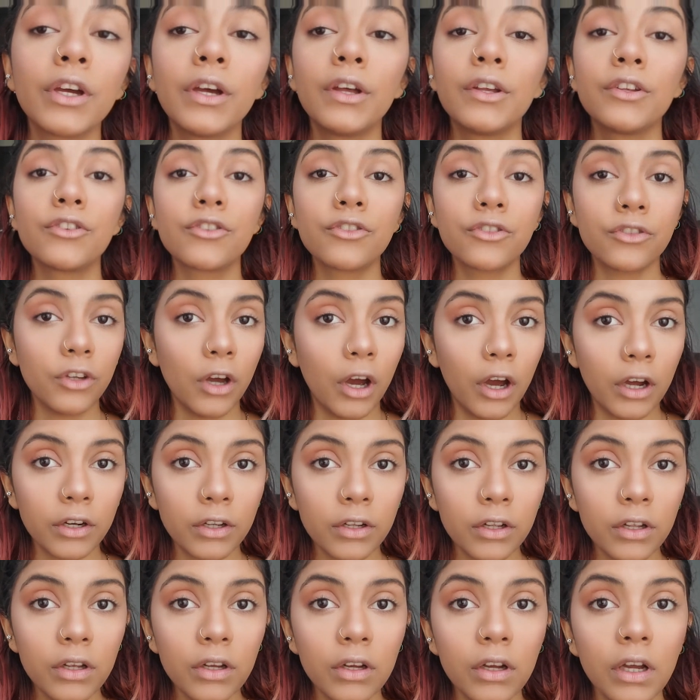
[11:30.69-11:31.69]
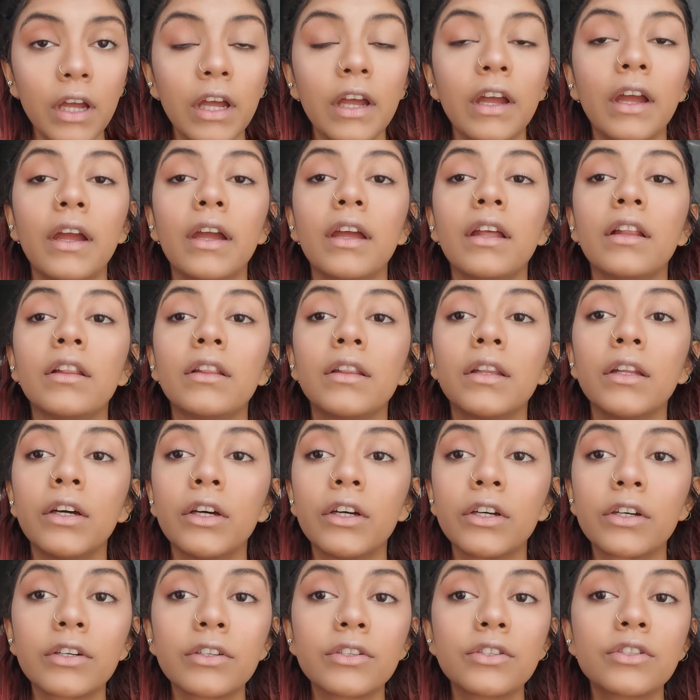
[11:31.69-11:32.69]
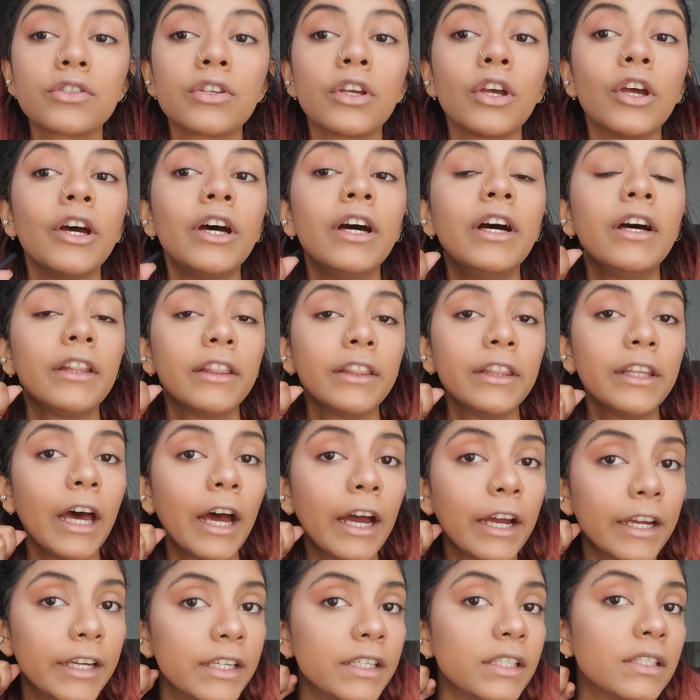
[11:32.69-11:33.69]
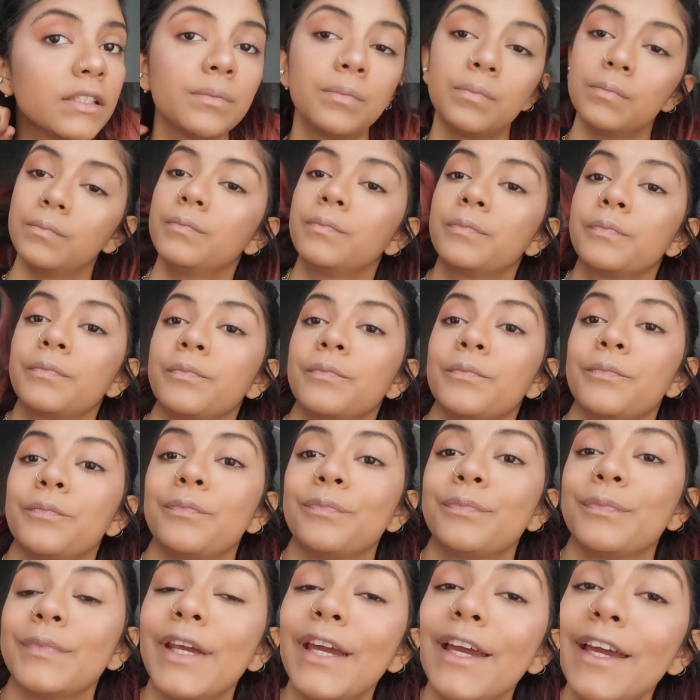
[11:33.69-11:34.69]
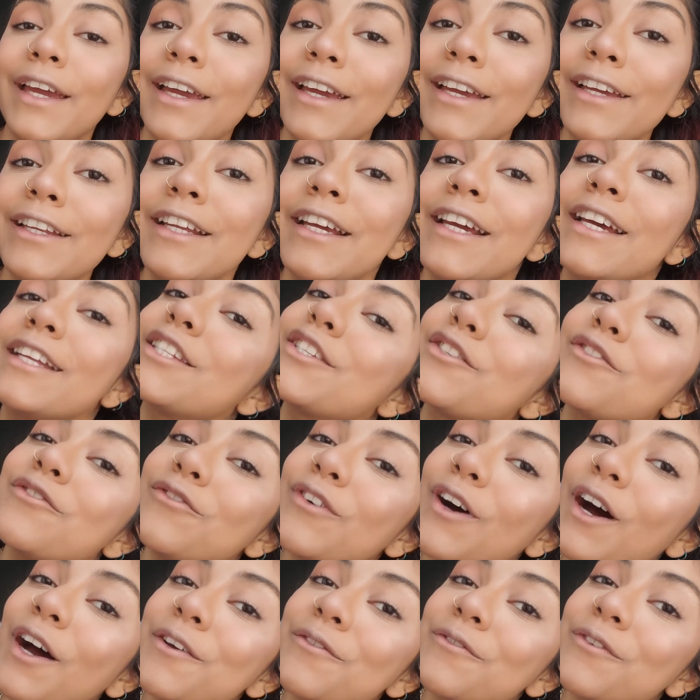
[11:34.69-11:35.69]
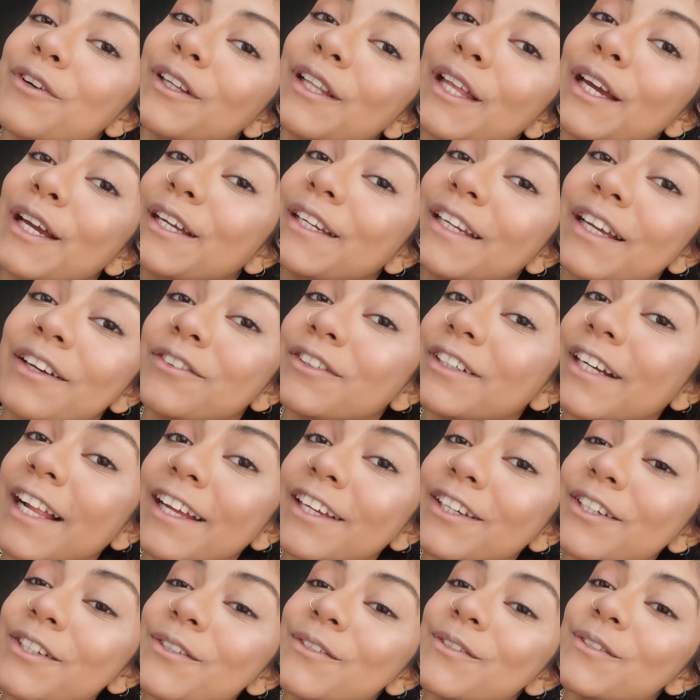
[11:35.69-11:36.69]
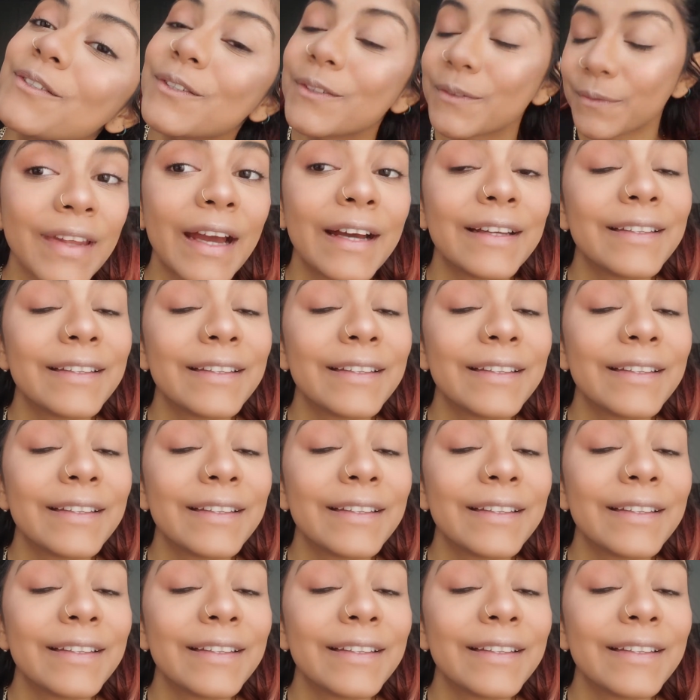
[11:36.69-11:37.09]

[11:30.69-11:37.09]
subtle, it looks nice, and it's fine for like an everyday use.